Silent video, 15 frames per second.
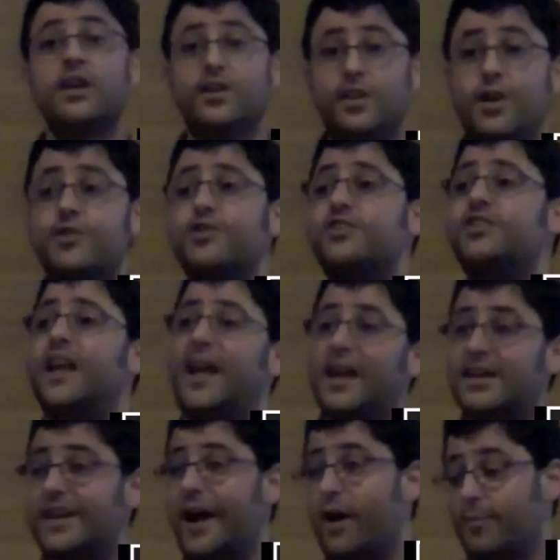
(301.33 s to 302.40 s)
to
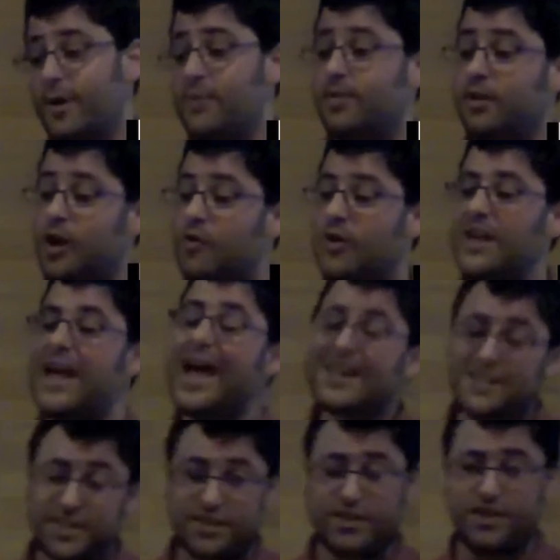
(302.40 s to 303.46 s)
understand how people are
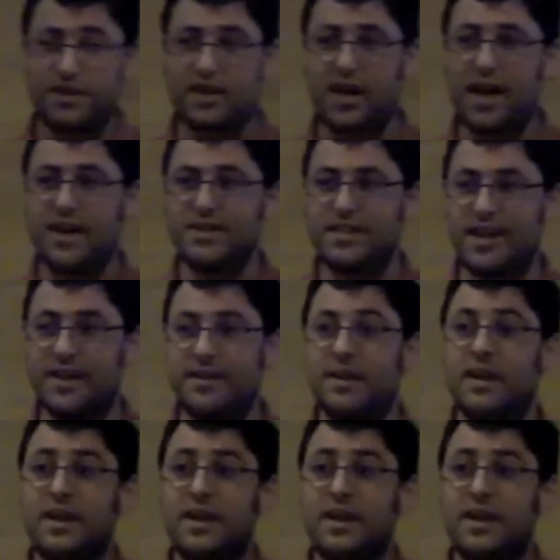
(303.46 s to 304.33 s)
reacting to your content,